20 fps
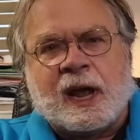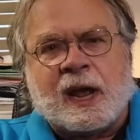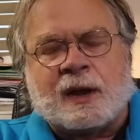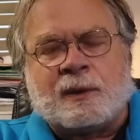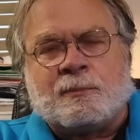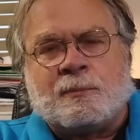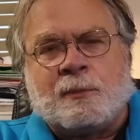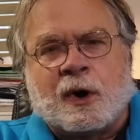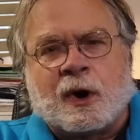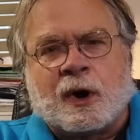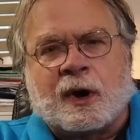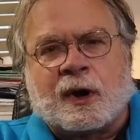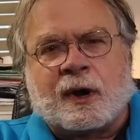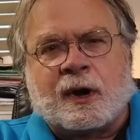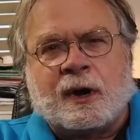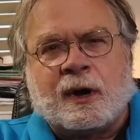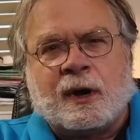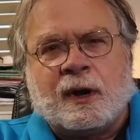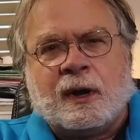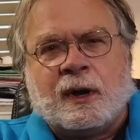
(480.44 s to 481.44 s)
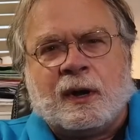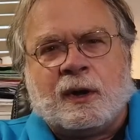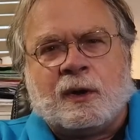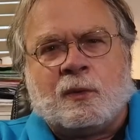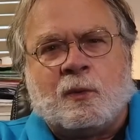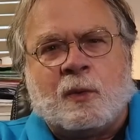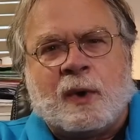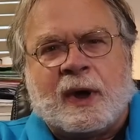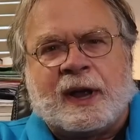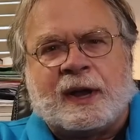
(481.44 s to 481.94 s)
and mark
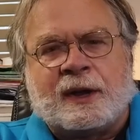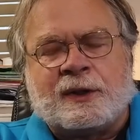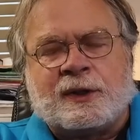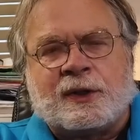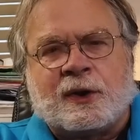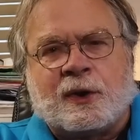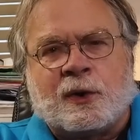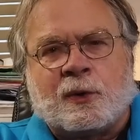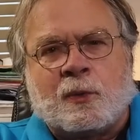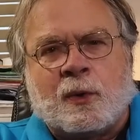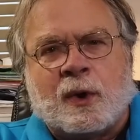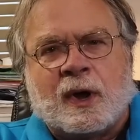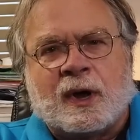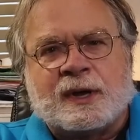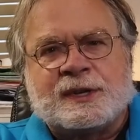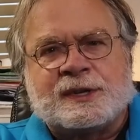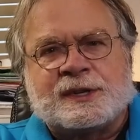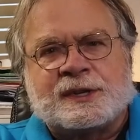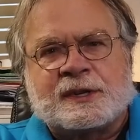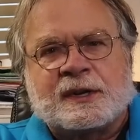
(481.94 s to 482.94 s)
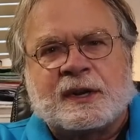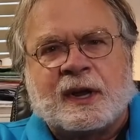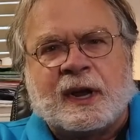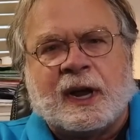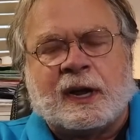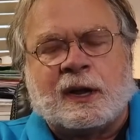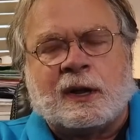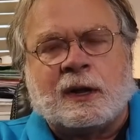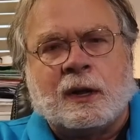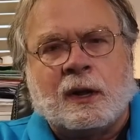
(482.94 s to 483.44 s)
when there was
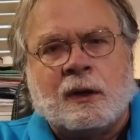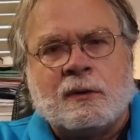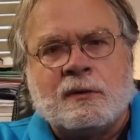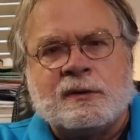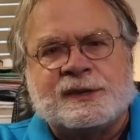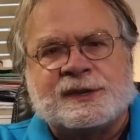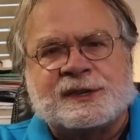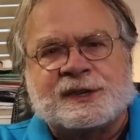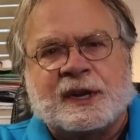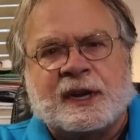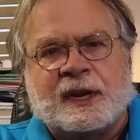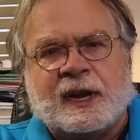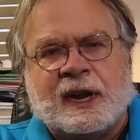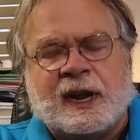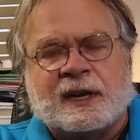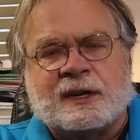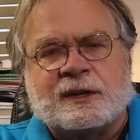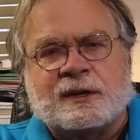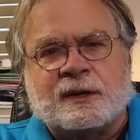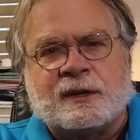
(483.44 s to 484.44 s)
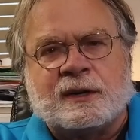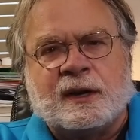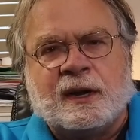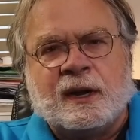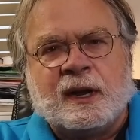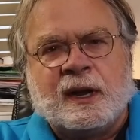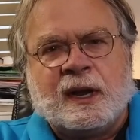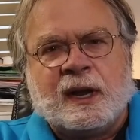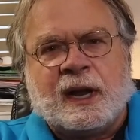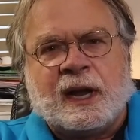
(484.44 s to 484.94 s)
a closed connection
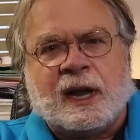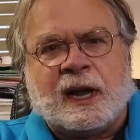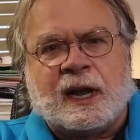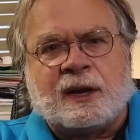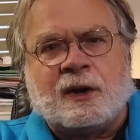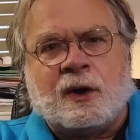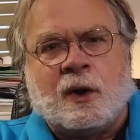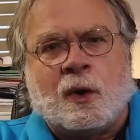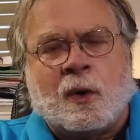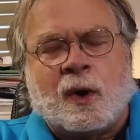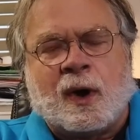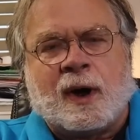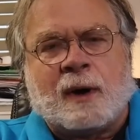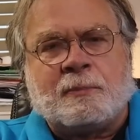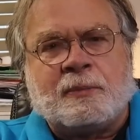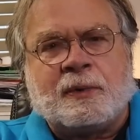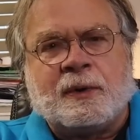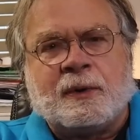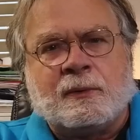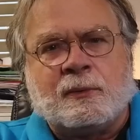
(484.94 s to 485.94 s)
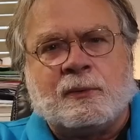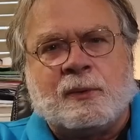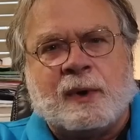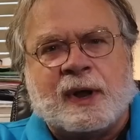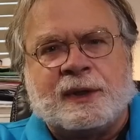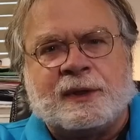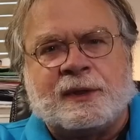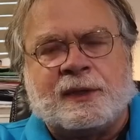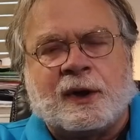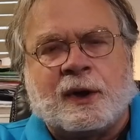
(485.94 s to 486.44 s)
and go up
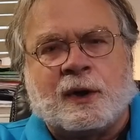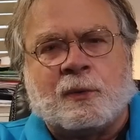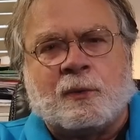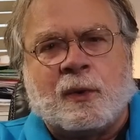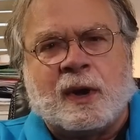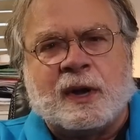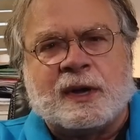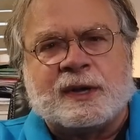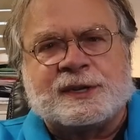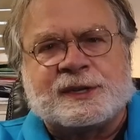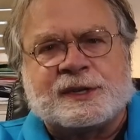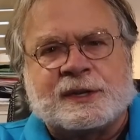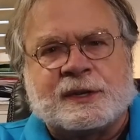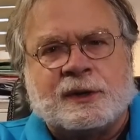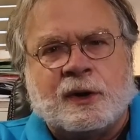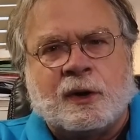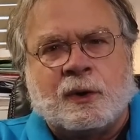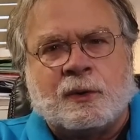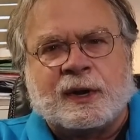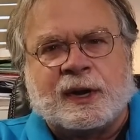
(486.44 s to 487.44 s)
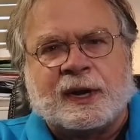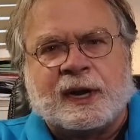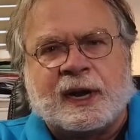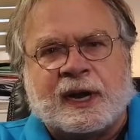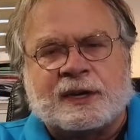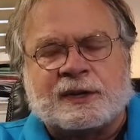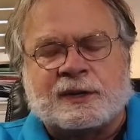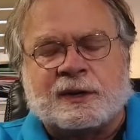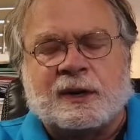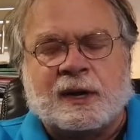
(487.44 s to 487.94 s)
when there was no
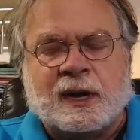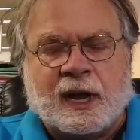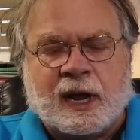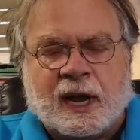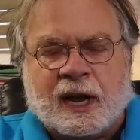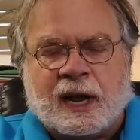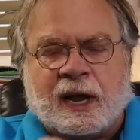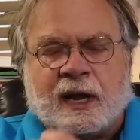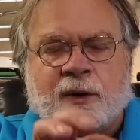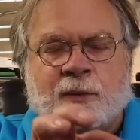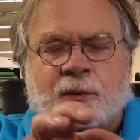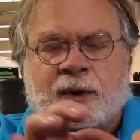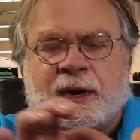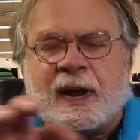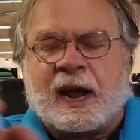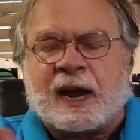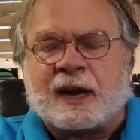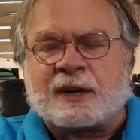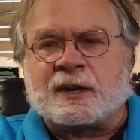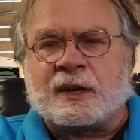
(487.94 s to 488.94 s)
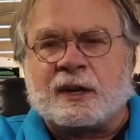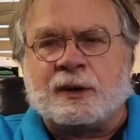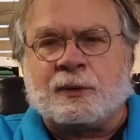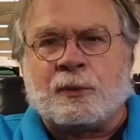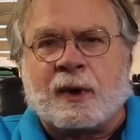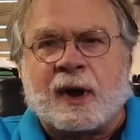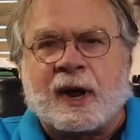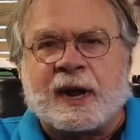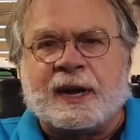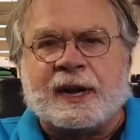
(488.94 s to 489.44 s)
connection. And it would actually
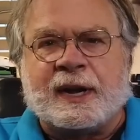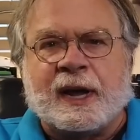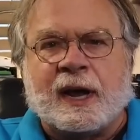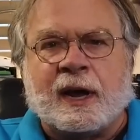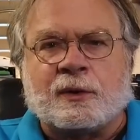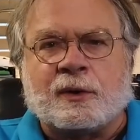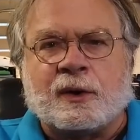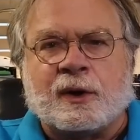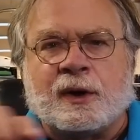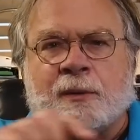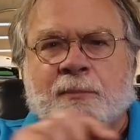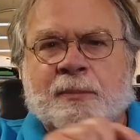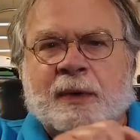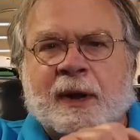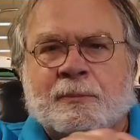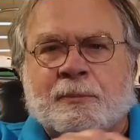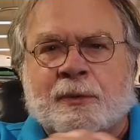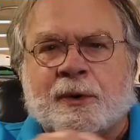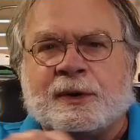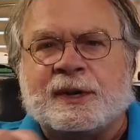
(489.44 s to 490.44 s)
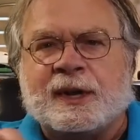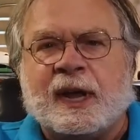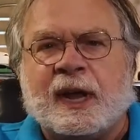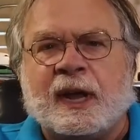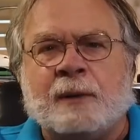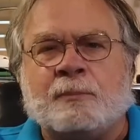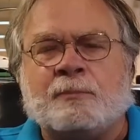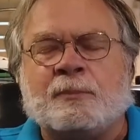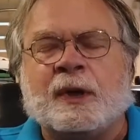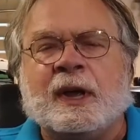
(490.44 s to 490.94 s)
write it out on a paper
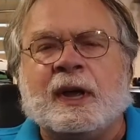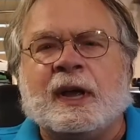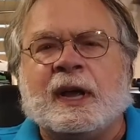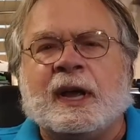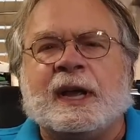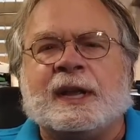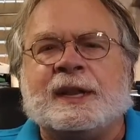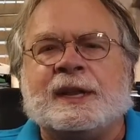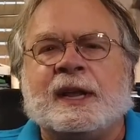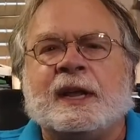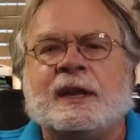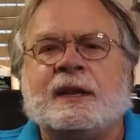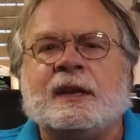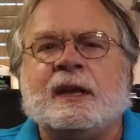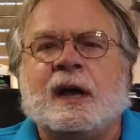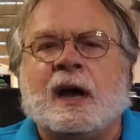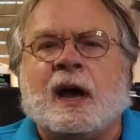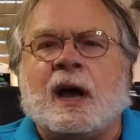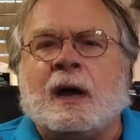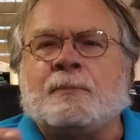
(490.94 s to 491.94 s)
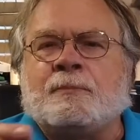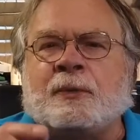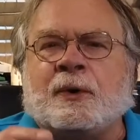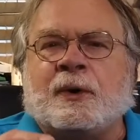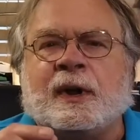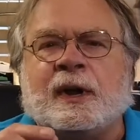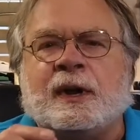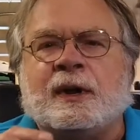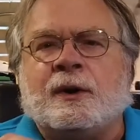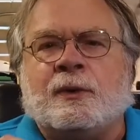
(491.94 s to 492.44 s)
tape, and then the
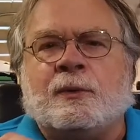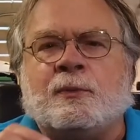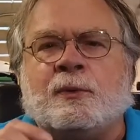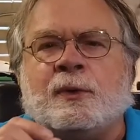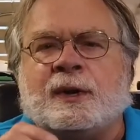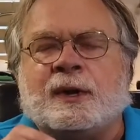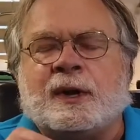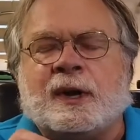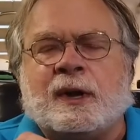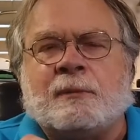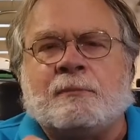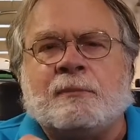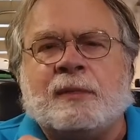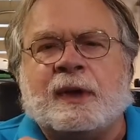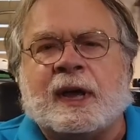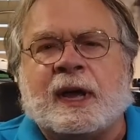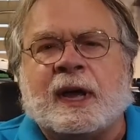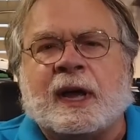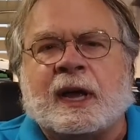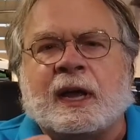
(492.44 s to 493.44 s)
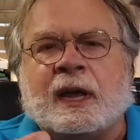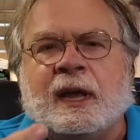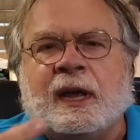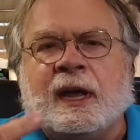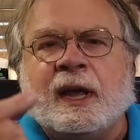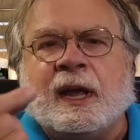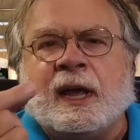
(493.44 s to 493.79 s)
operator would come back